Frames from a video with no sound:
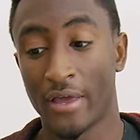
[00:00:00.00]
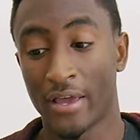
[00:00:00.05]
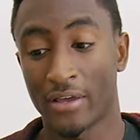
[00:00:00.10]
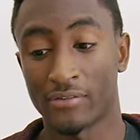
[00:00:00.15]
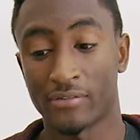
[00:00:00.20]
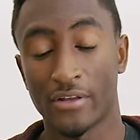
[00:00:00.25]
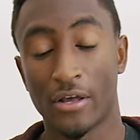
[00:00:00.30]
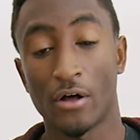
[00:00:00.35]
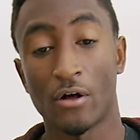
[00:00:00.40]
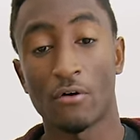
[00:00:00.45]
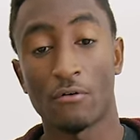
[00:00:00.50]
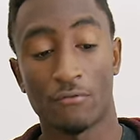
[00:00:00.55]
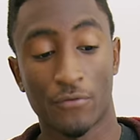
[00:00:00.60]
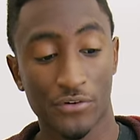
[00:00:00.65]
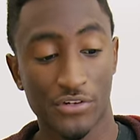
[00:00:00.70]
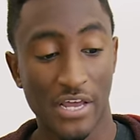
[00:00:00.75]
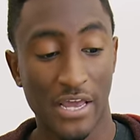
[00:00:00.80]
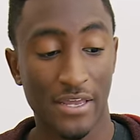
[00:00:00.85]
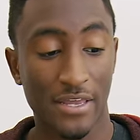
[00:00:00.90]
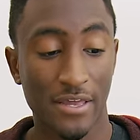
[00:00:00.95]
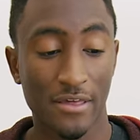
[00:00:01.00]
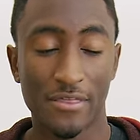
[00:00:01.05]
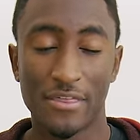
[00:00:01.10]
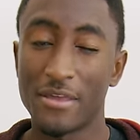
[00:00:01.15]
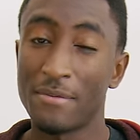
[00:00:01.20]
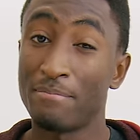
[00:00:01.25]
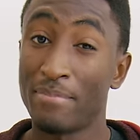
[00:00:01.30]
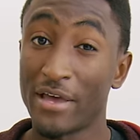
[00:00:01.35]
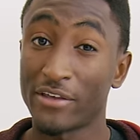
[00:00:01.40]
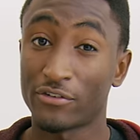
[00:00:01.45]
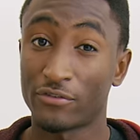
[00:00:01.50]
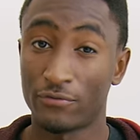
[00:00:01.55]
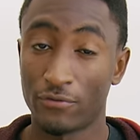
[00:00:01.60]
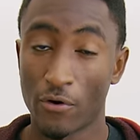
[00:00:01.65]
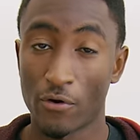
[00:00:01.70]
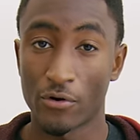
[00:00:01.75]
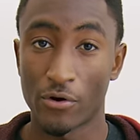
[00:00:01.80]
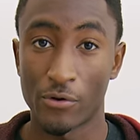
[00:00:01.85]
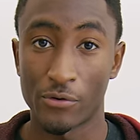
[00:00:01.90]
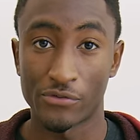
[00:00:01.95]
XL for taking the best
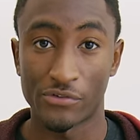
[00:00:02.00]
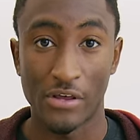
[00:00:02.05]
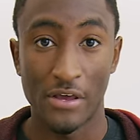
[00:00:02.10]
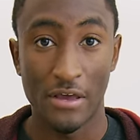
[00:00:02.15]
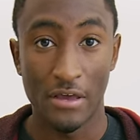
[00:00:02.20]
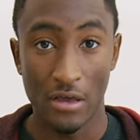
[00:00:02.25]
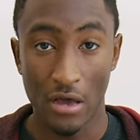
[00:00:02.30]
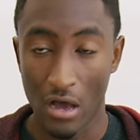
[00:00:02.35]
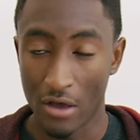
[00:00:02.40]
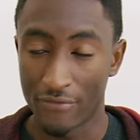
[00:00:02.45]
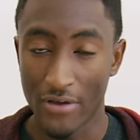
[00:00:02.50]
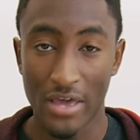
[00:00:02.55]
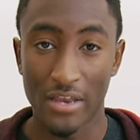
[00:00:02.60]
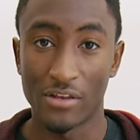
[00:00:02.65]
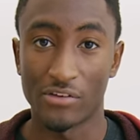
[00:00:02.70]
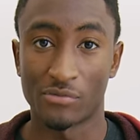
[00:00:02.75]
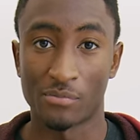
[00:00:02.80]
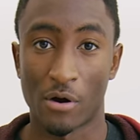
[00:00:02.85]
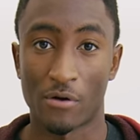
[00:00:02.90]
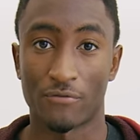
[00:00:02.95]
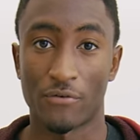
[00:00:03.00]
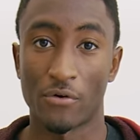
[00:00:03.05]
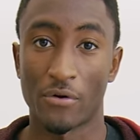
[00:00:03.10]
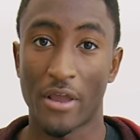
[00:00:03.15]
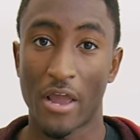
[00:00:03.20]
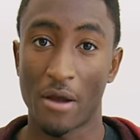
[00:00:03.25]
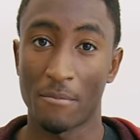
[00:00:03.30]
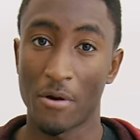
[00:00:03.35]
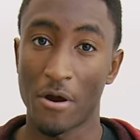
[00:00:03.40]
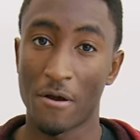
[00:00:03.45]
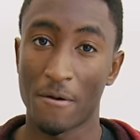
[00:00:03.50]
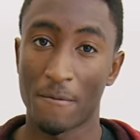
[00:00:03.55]
photos of any smartphone camera.